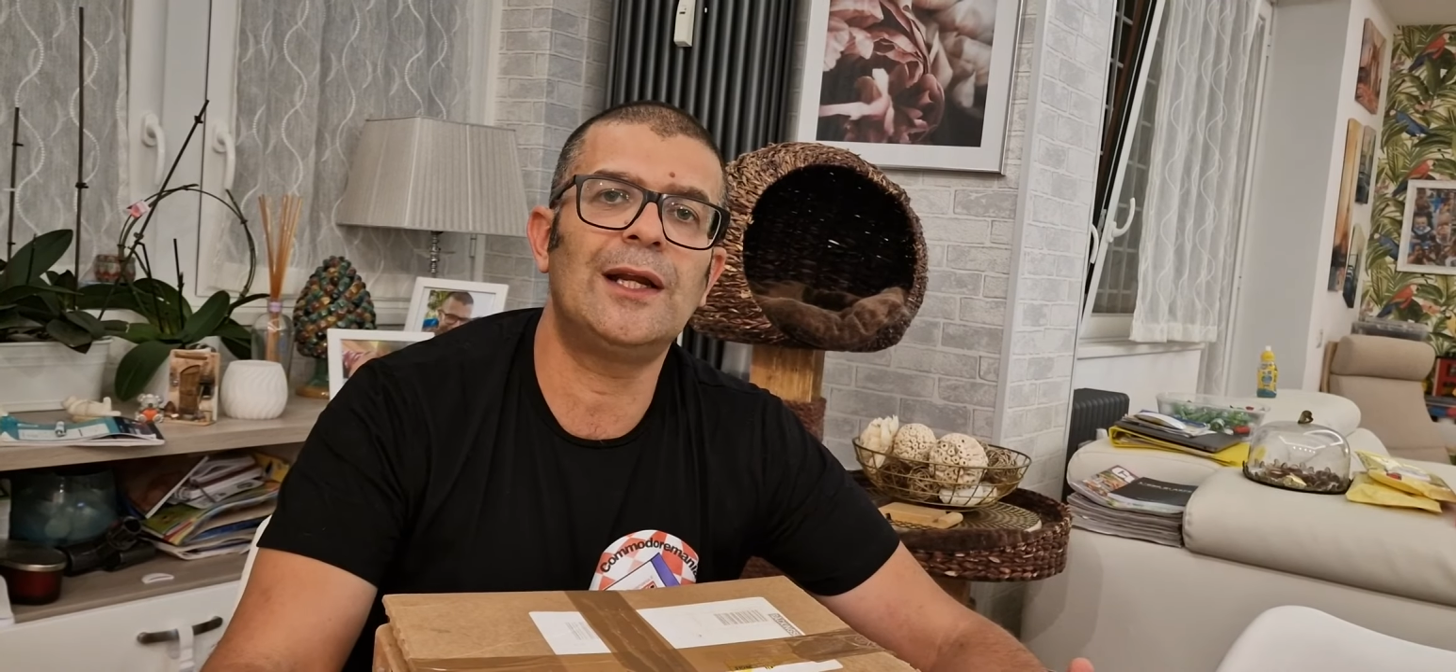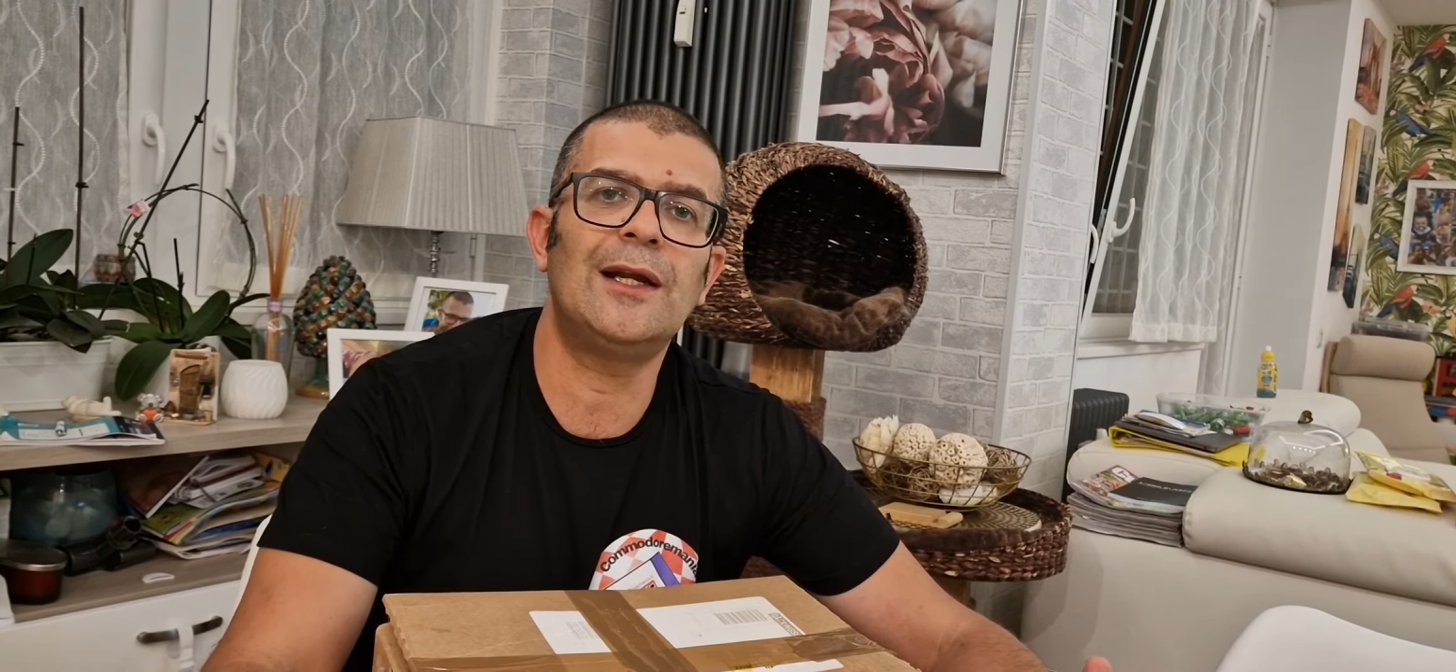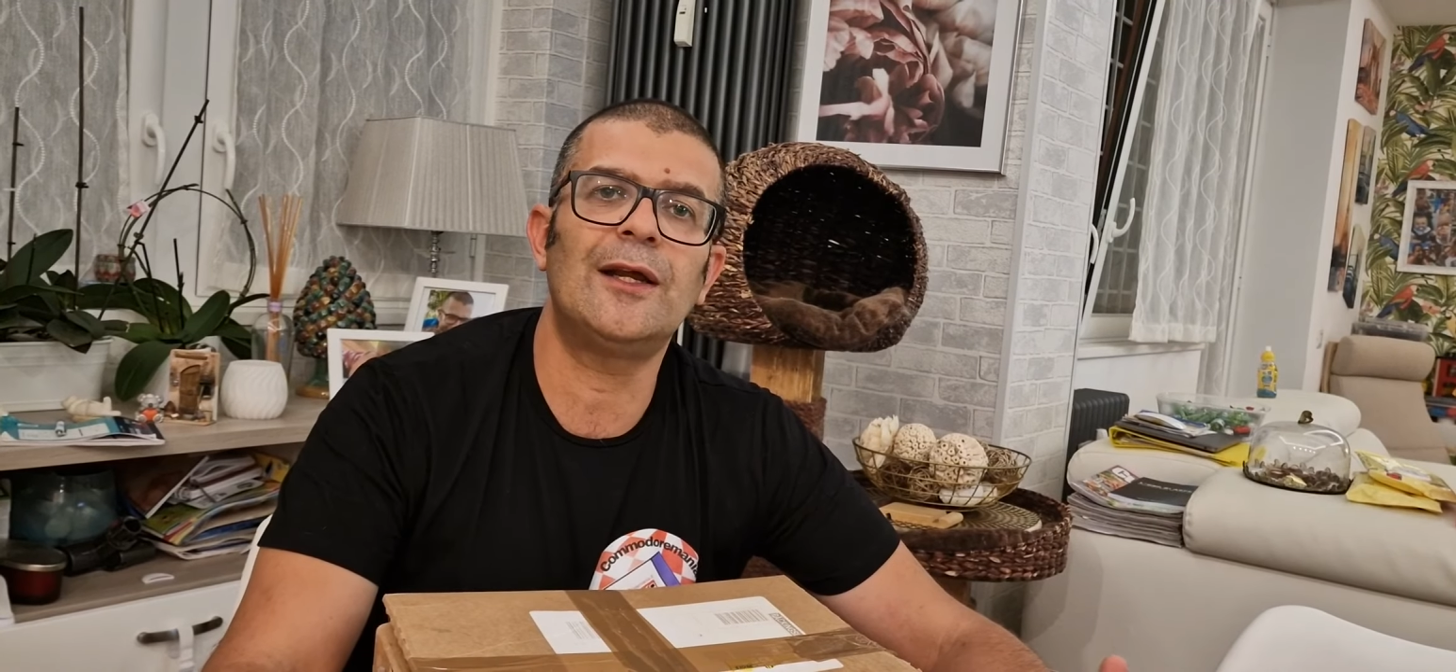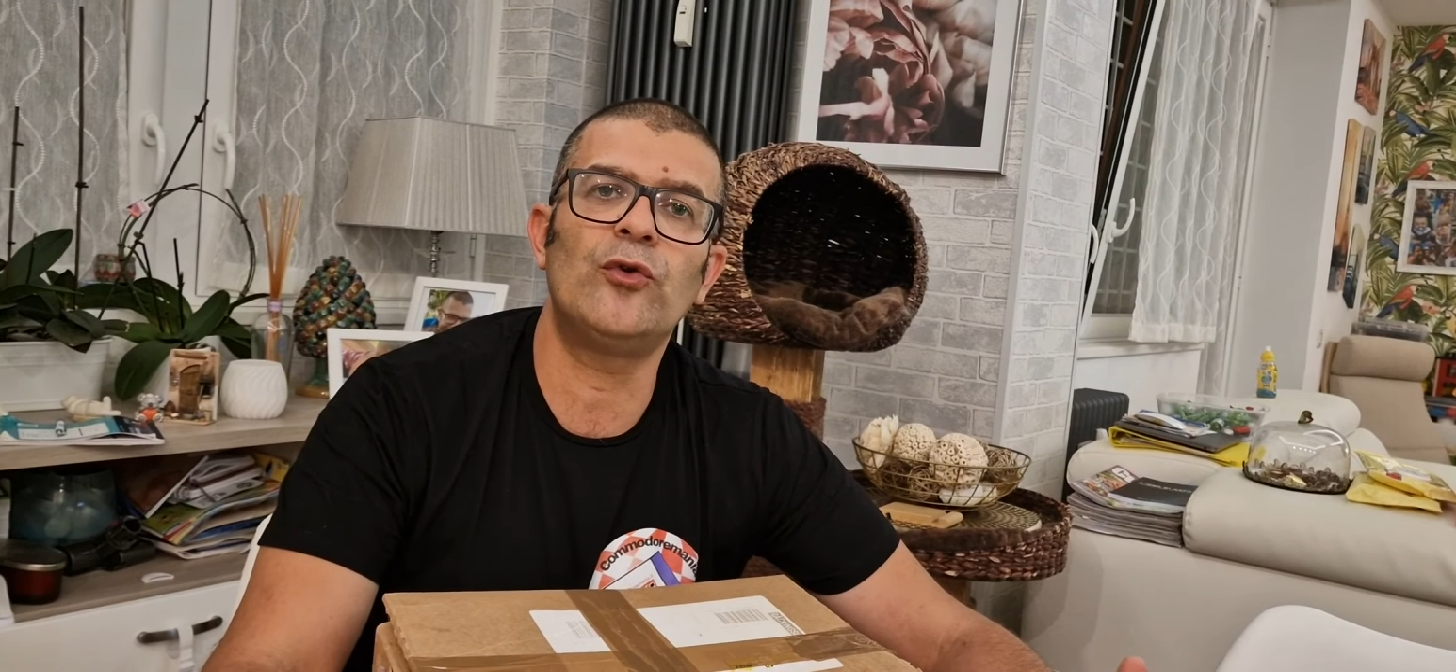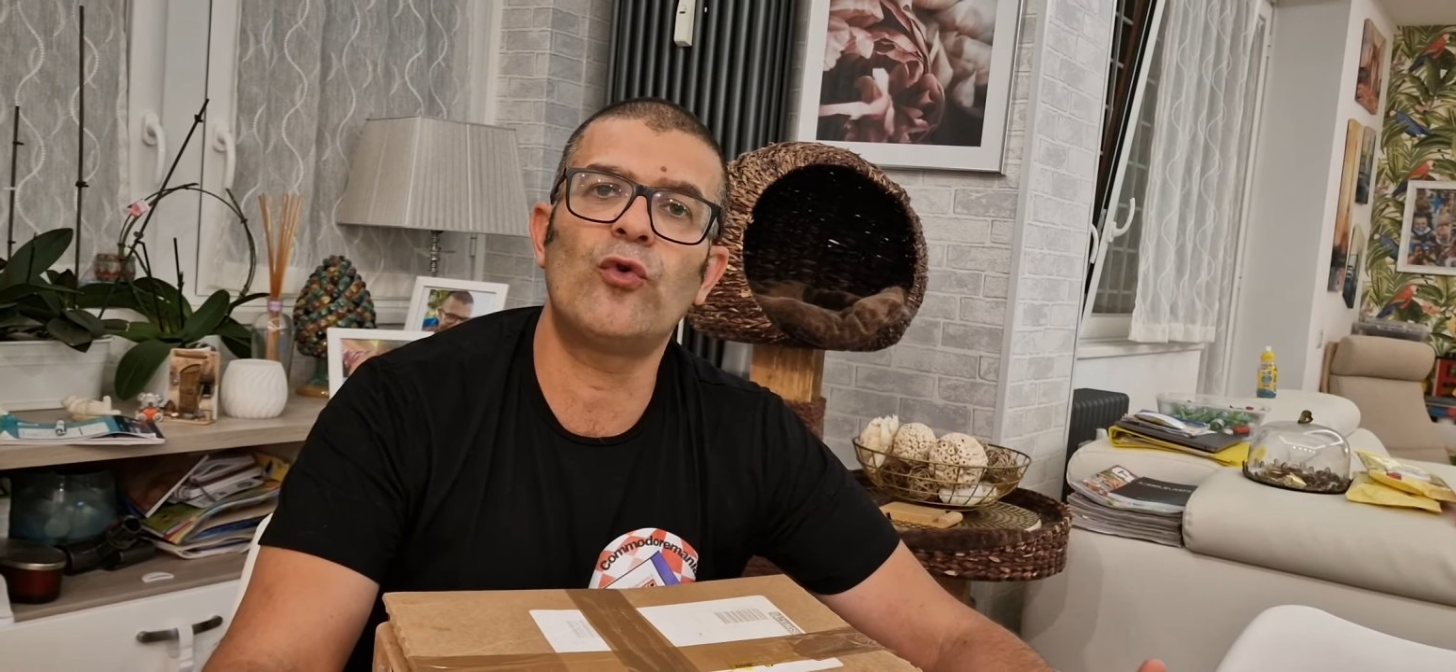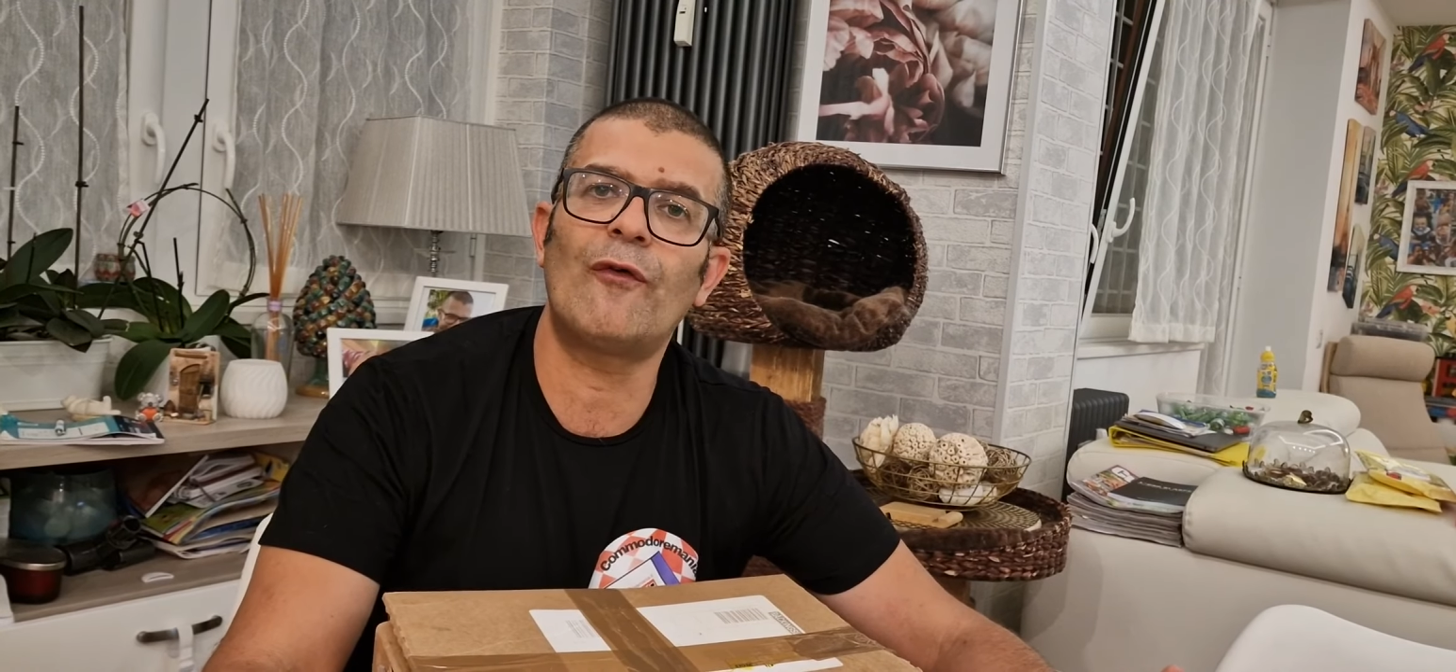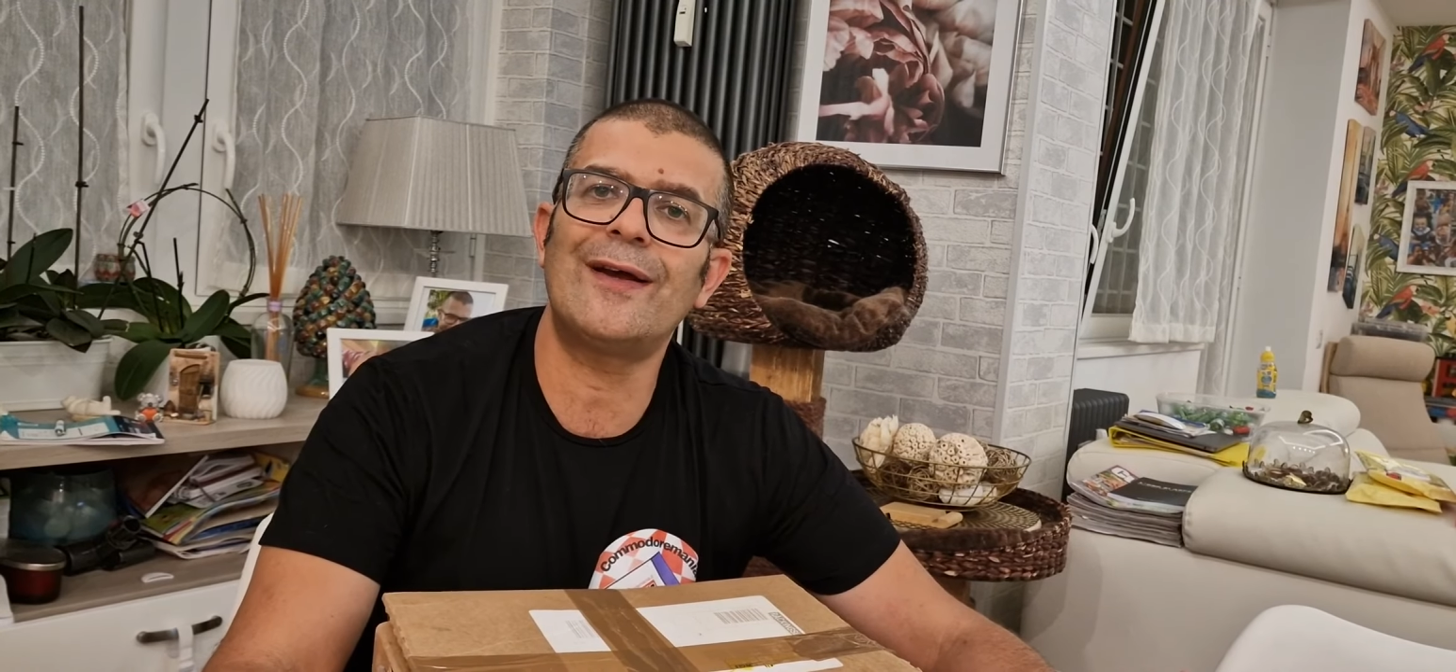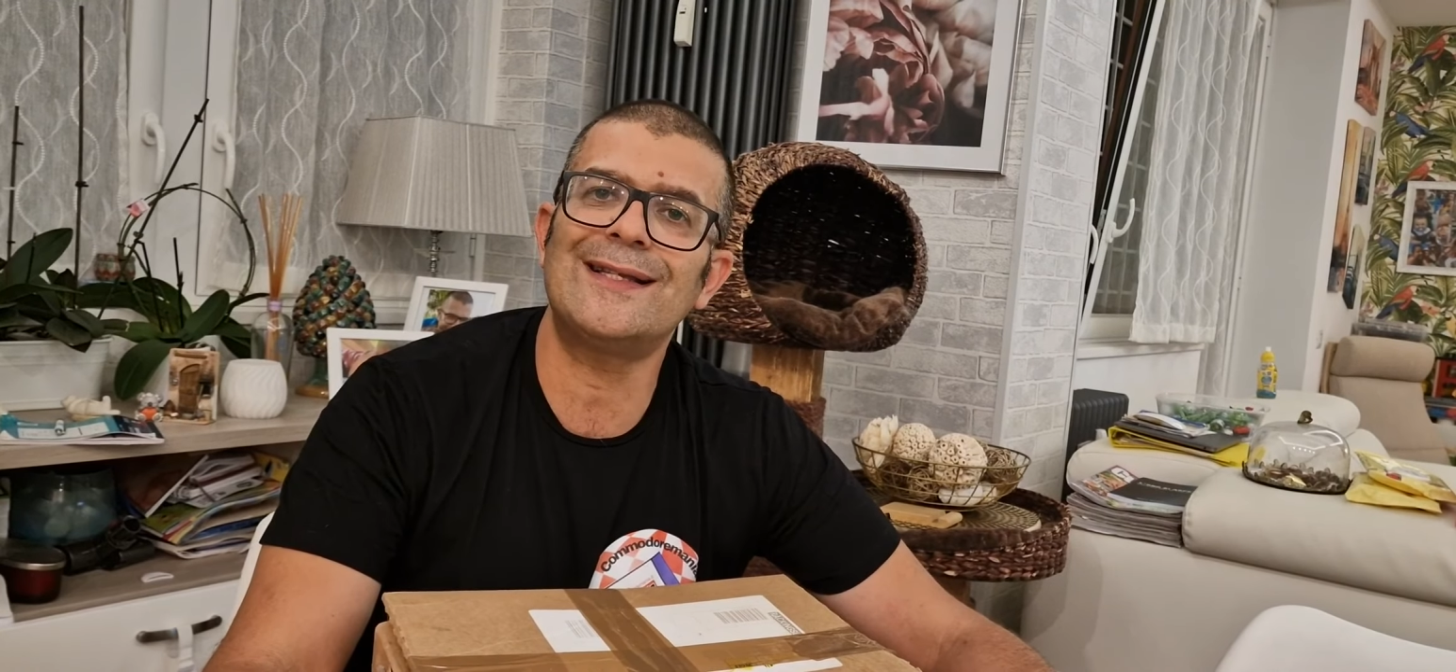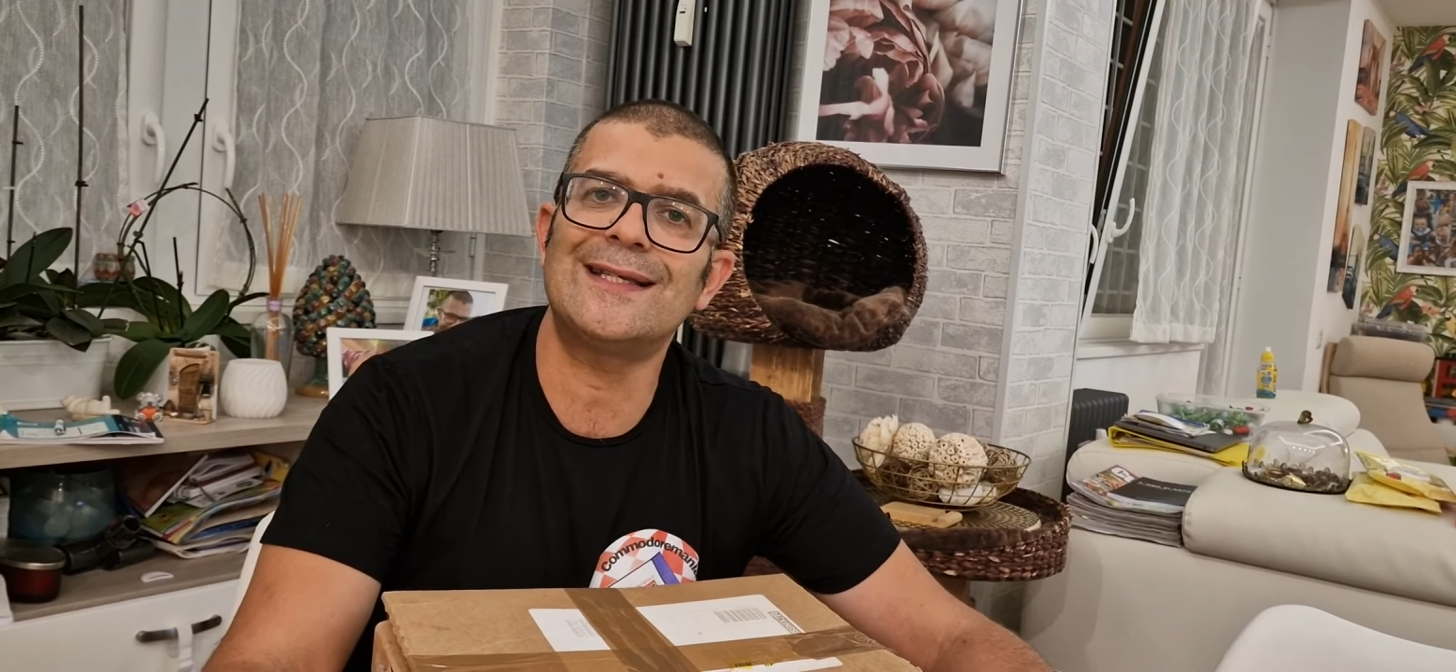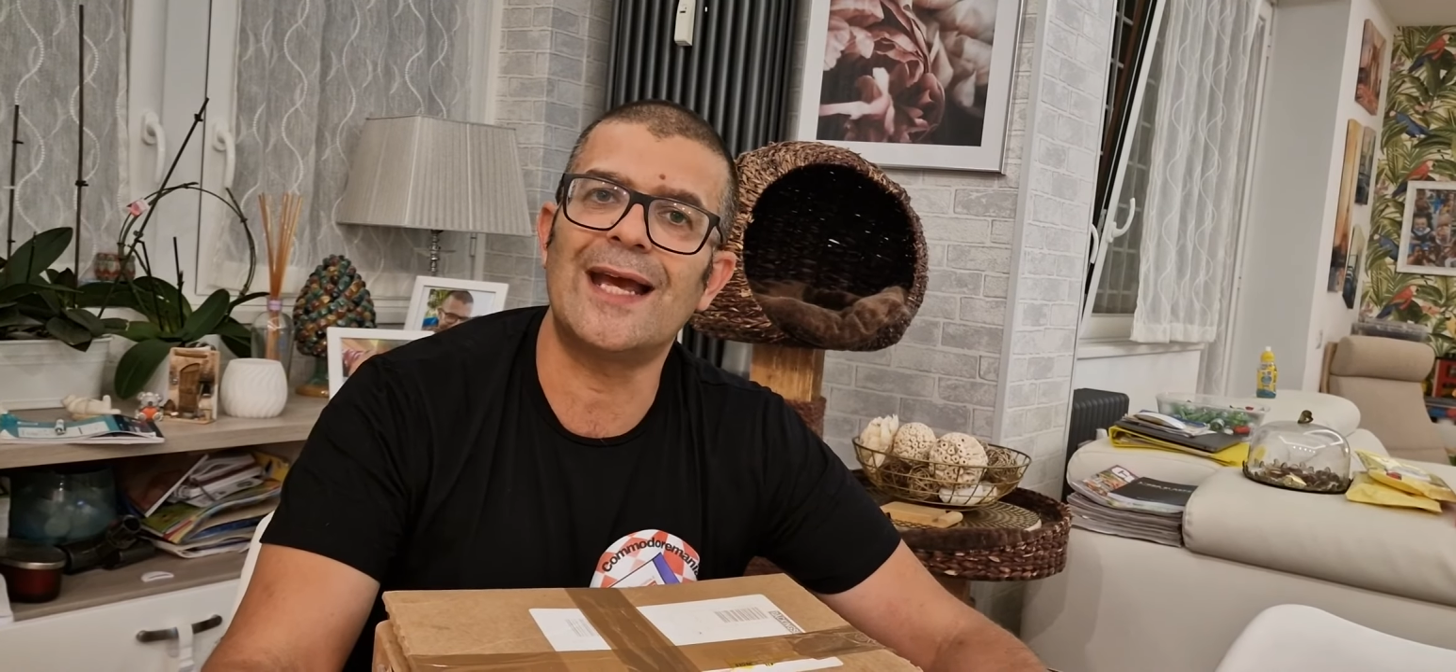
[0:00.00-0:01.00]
take over